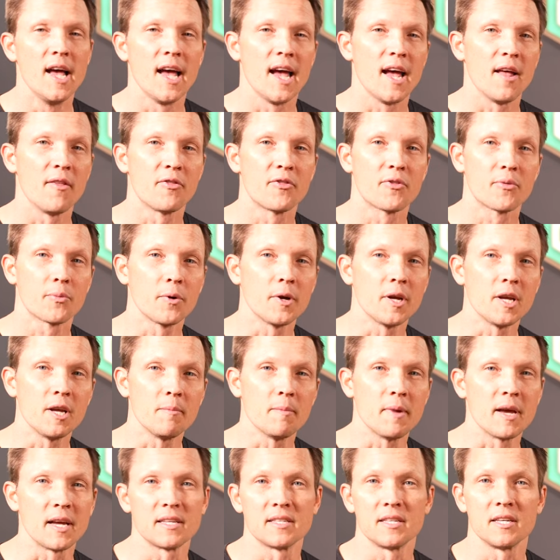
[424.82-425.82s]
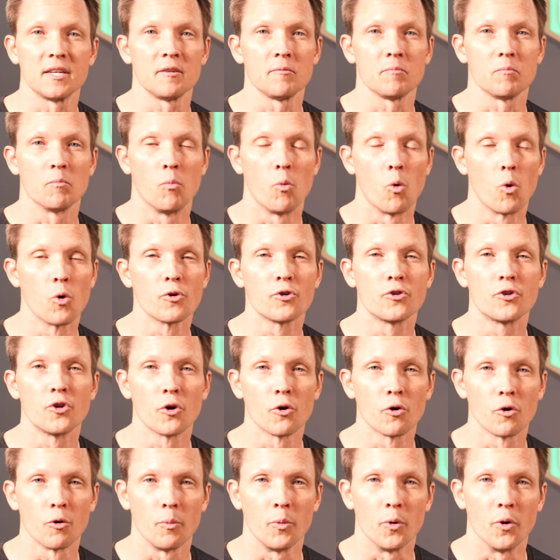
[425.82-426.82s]
And three, makes it more
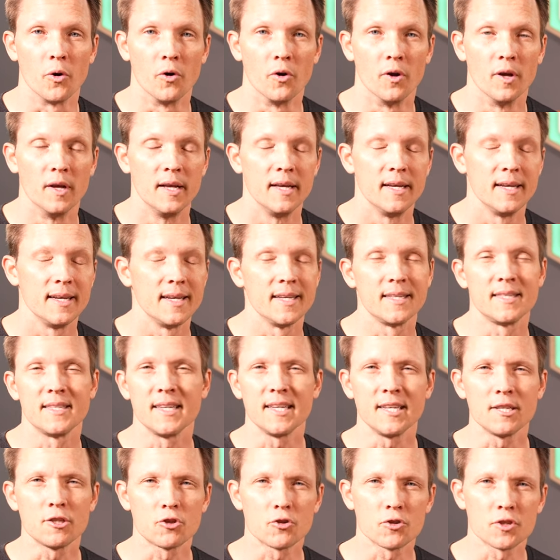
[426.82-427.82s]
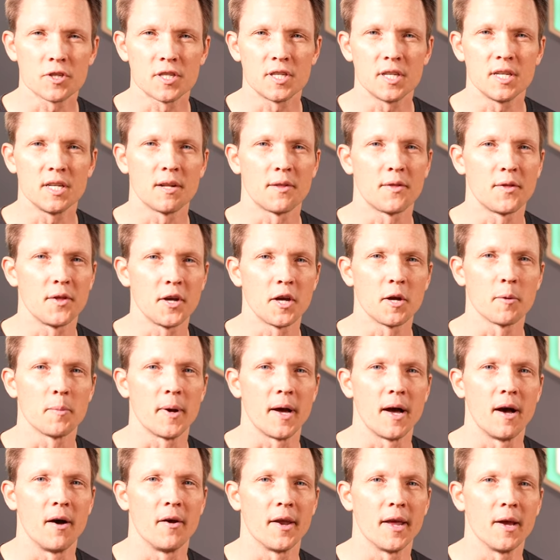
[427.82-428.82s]
durable. It's interesting to think
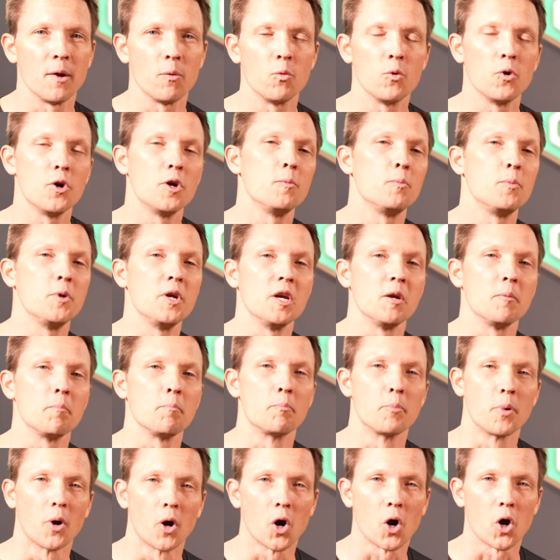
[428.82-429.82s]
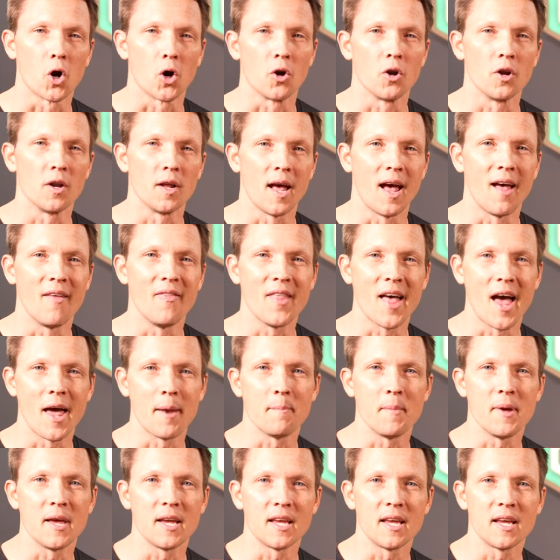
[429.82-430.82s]
about a wood being burned and
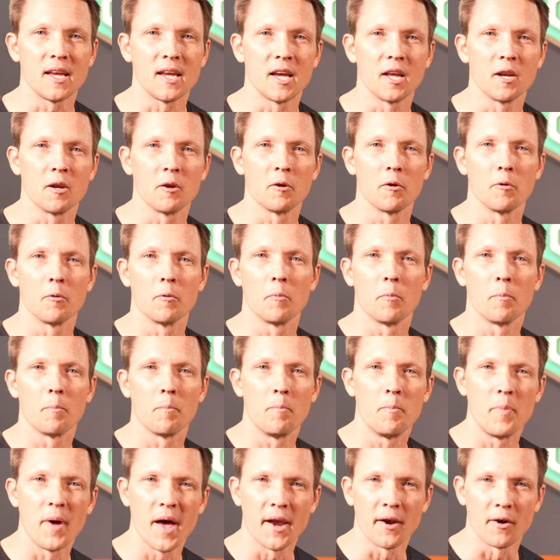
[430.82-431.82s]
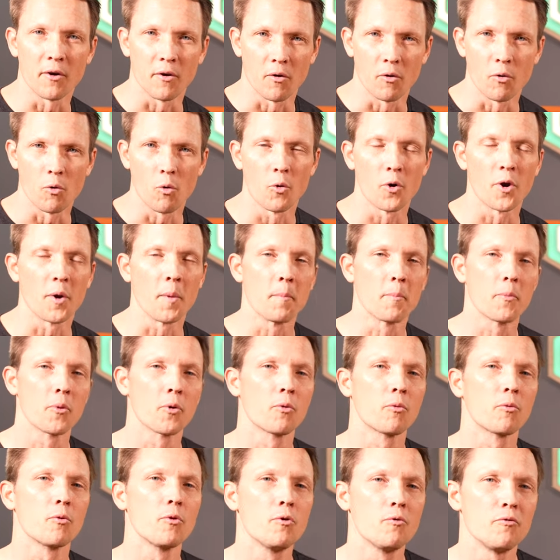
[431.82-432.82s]
that making it better or
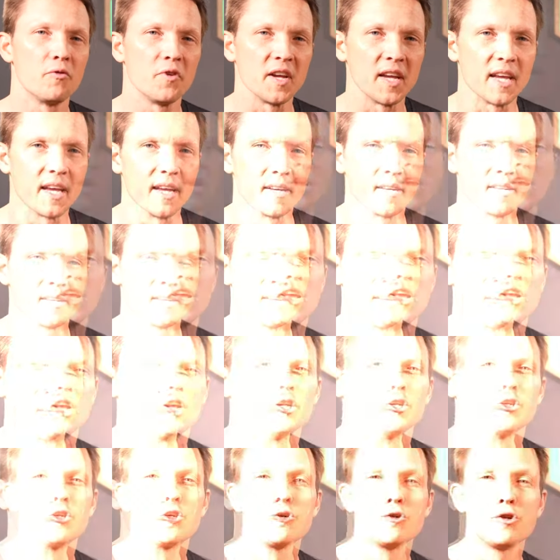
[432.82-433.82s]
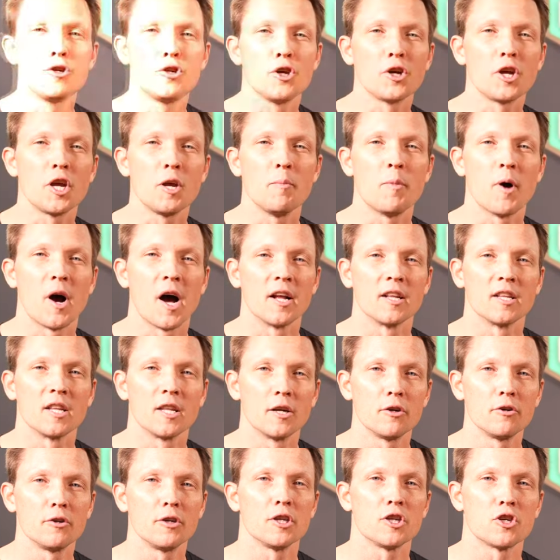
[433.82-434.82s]
improving it. Shushugibon
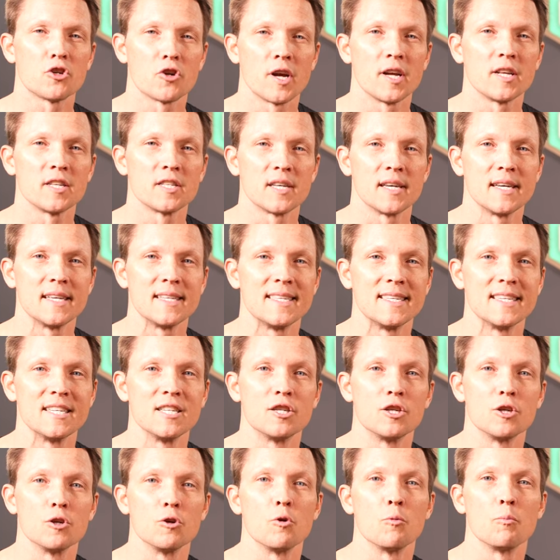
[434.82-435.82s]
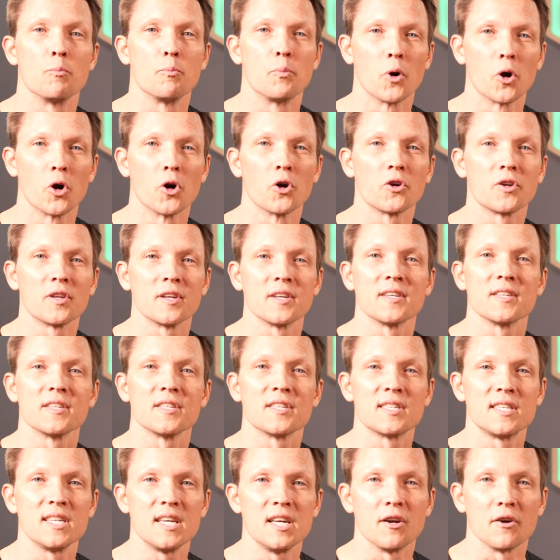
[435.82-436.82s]
literally translates into burnt
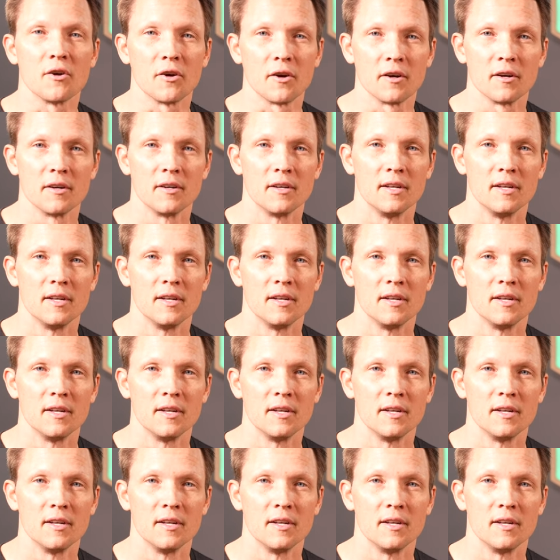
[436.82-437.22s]
cedar.